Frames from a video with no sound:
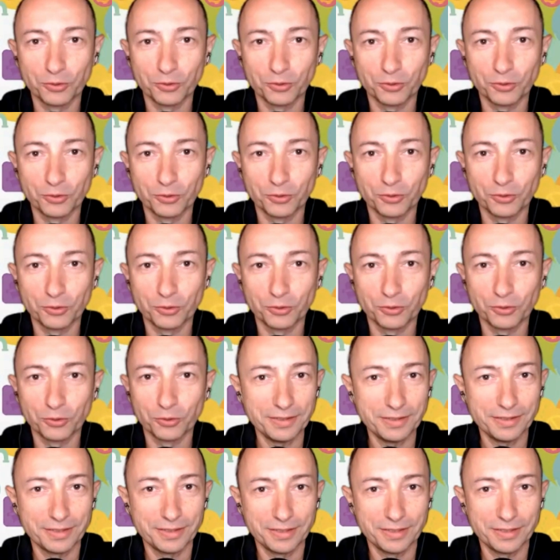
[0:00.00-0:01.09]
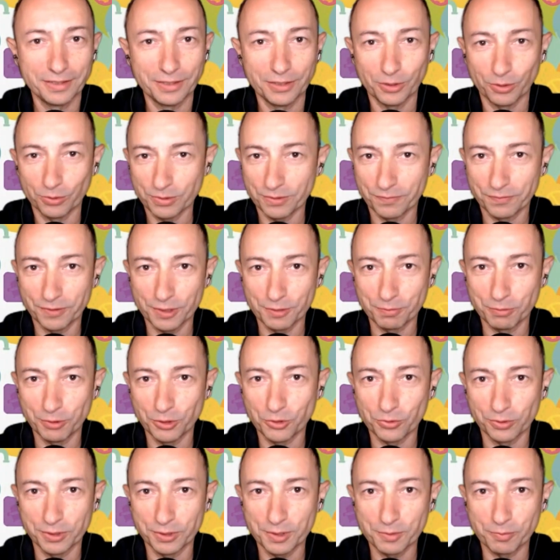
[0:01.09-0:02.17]
Claudiu Murgan, the host of the
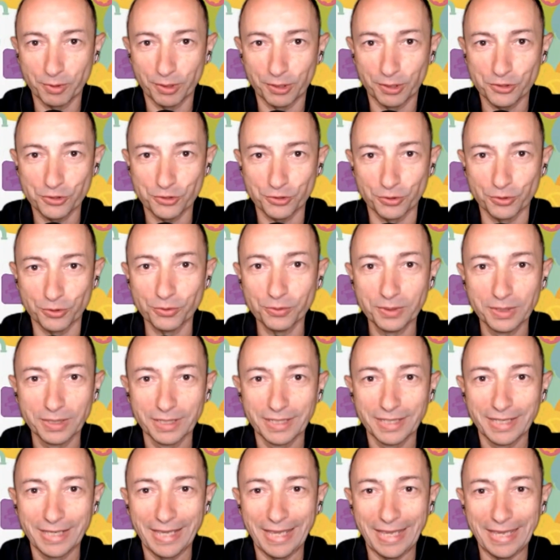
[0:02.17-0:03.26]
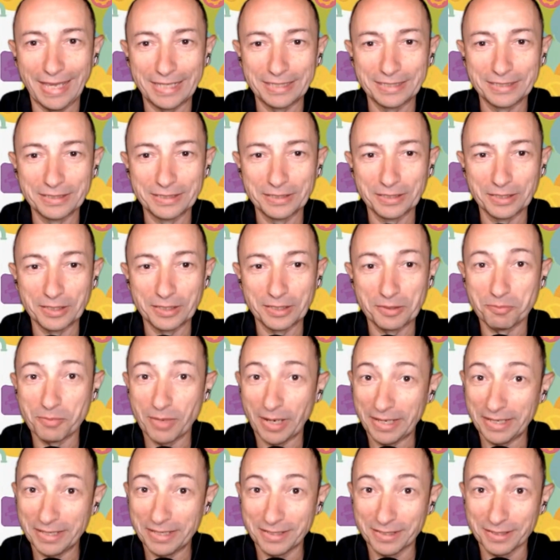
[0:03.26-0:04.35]
Spiritually Inspired Show, and uh,
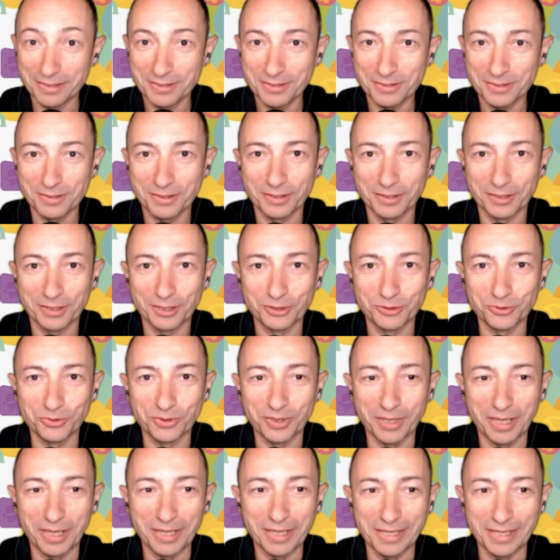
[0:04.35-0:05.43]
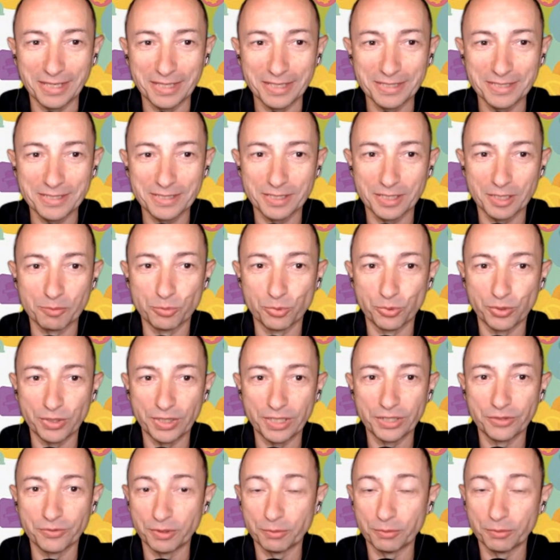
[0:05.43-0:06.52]
my guest uh, today is uh, Bree
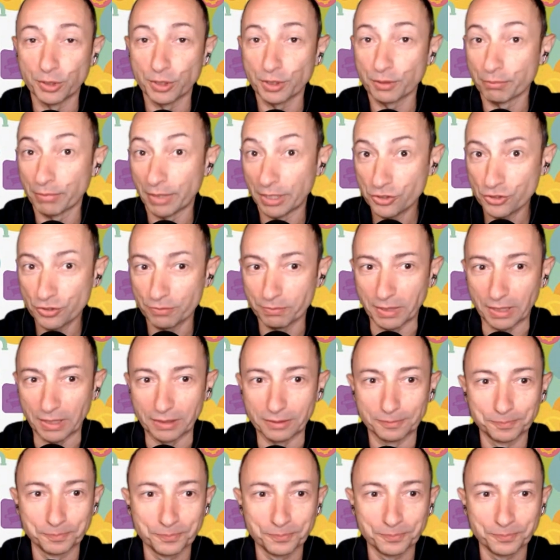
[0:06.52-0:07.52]
Greenberg Benjamin.